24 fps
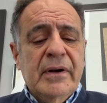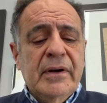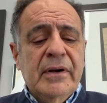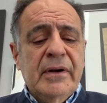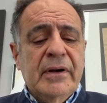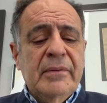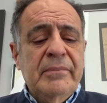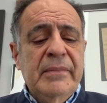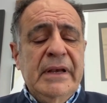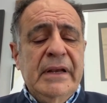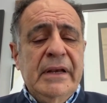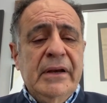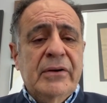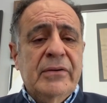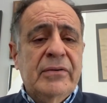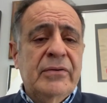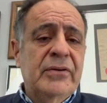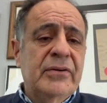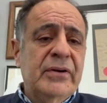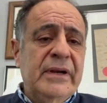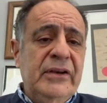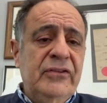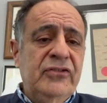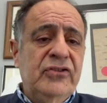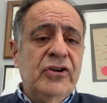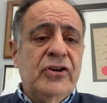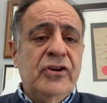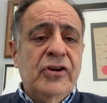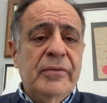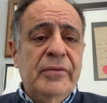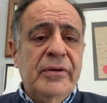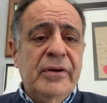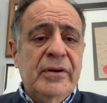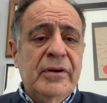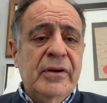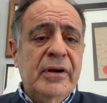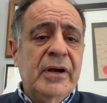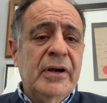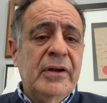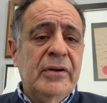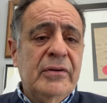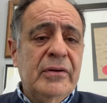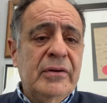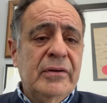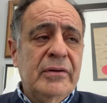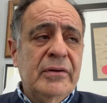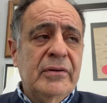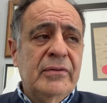committee, crise
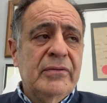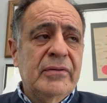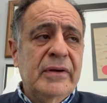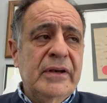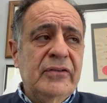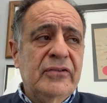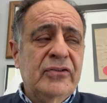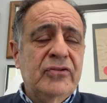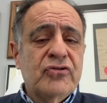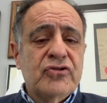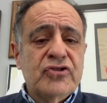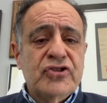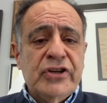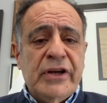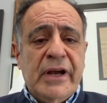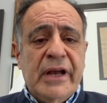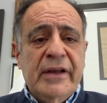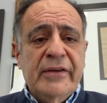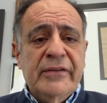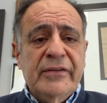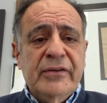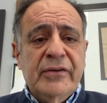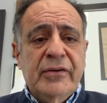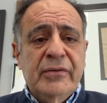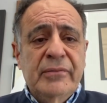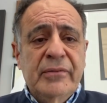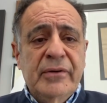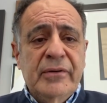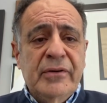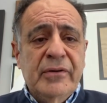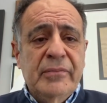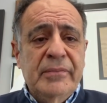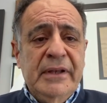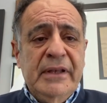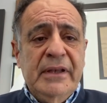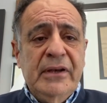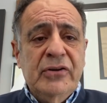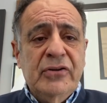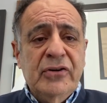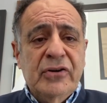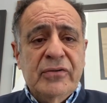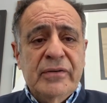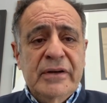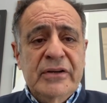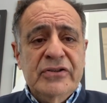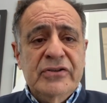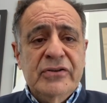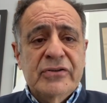d'urgence, comité de
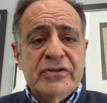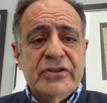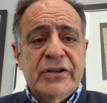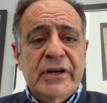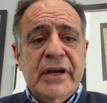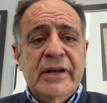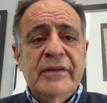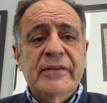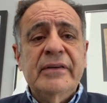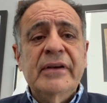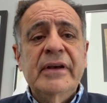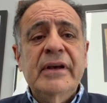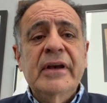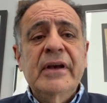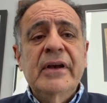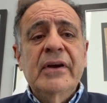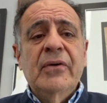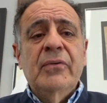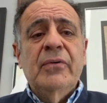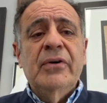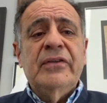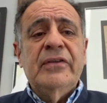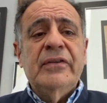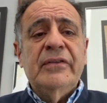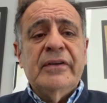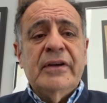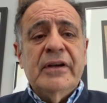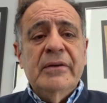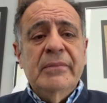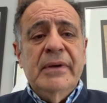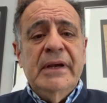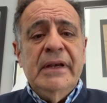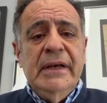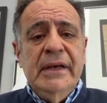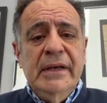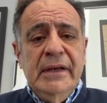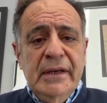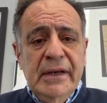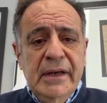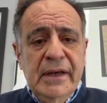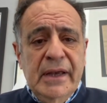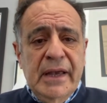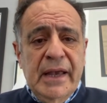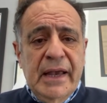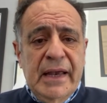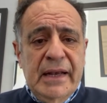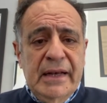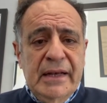crise d'urgence, which is committee.
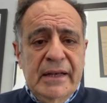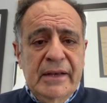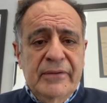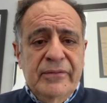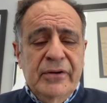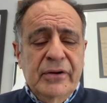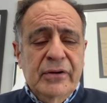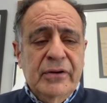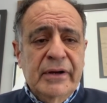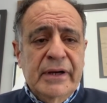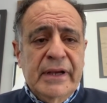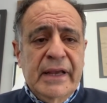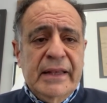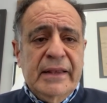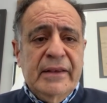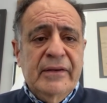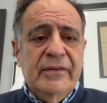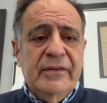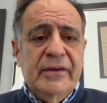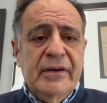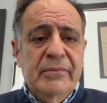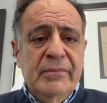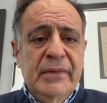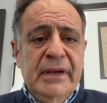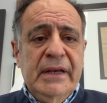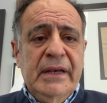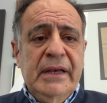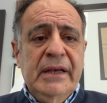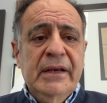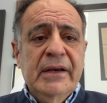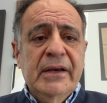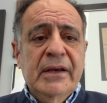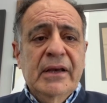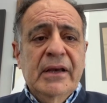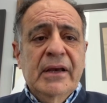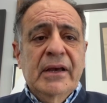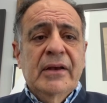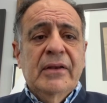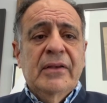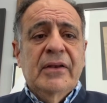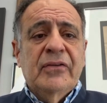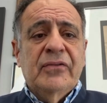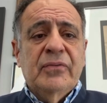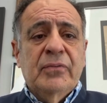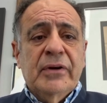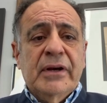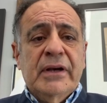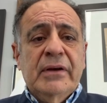And if you look at this committee
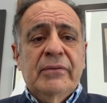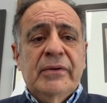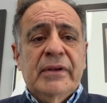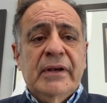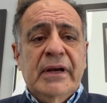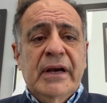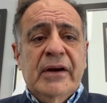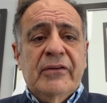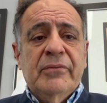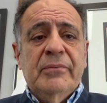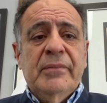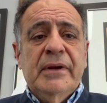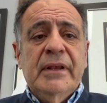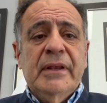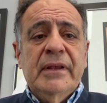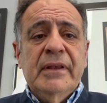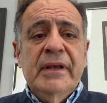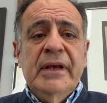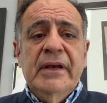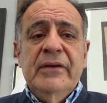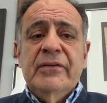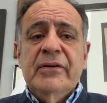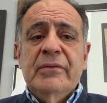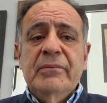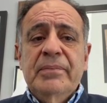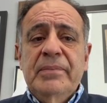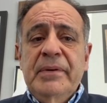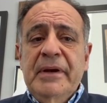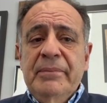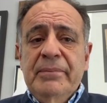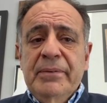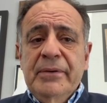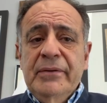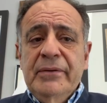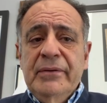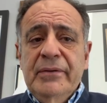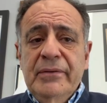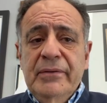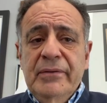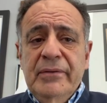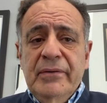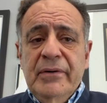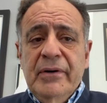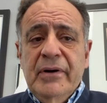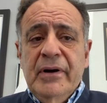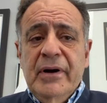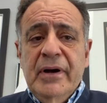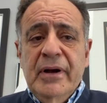that's working with the government, these are people
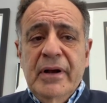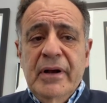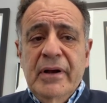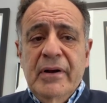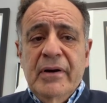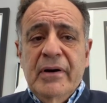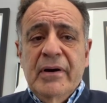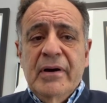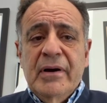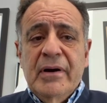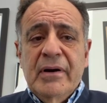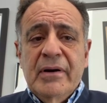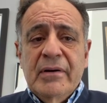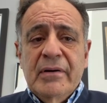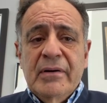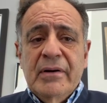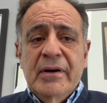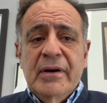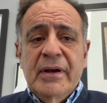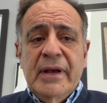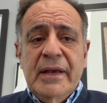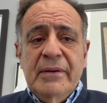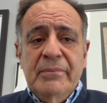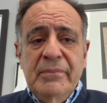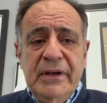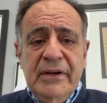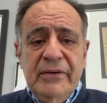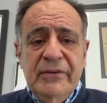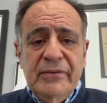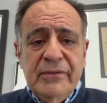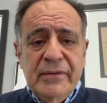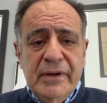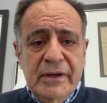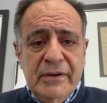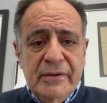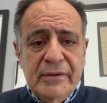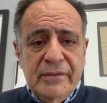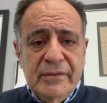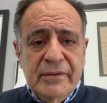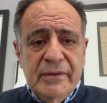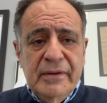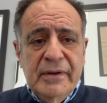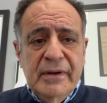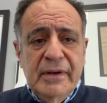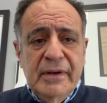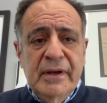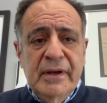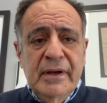who are administrators.
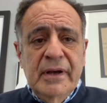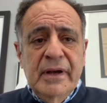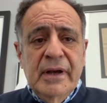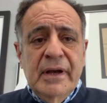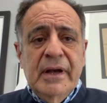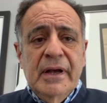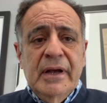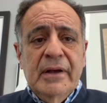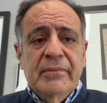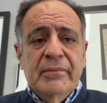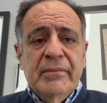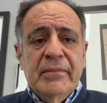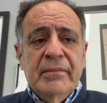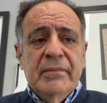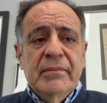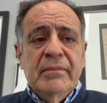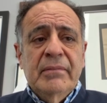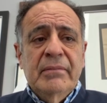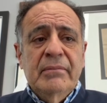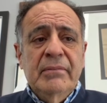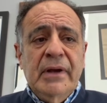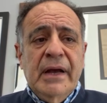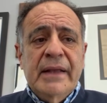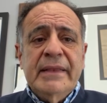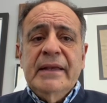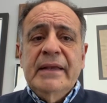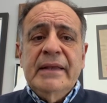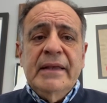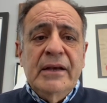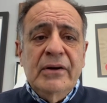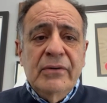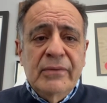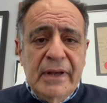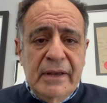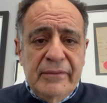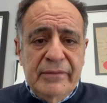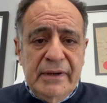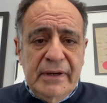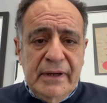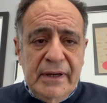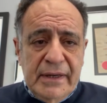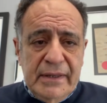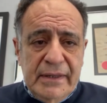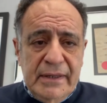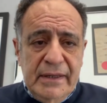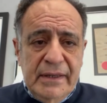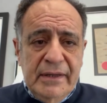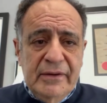Not that they don't have any
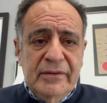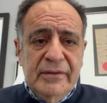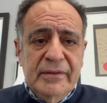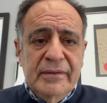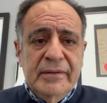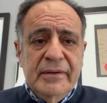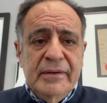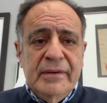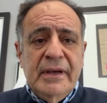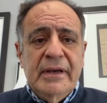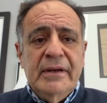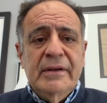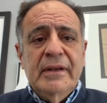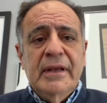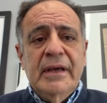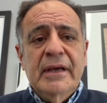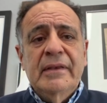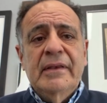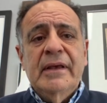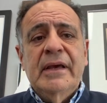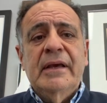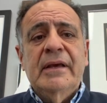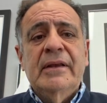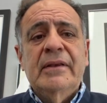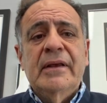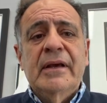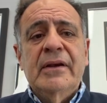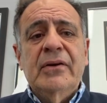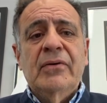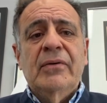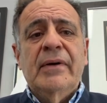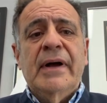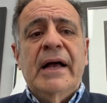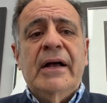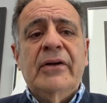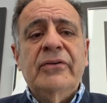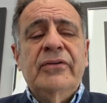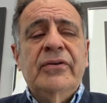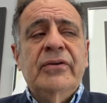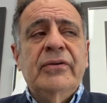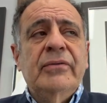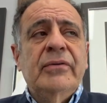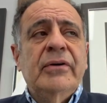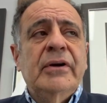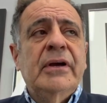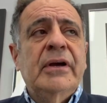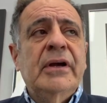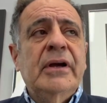ideas; they know how
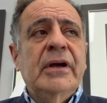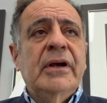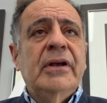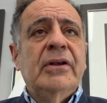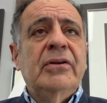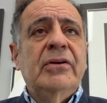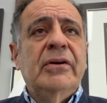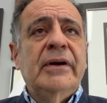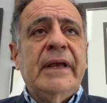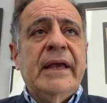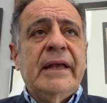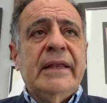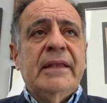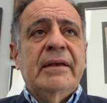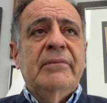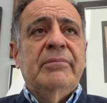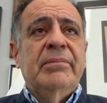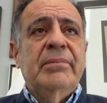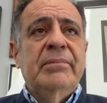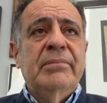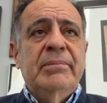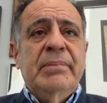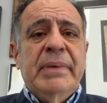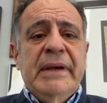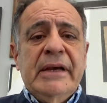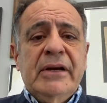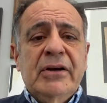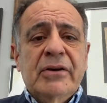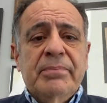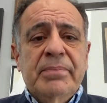to look at the bigger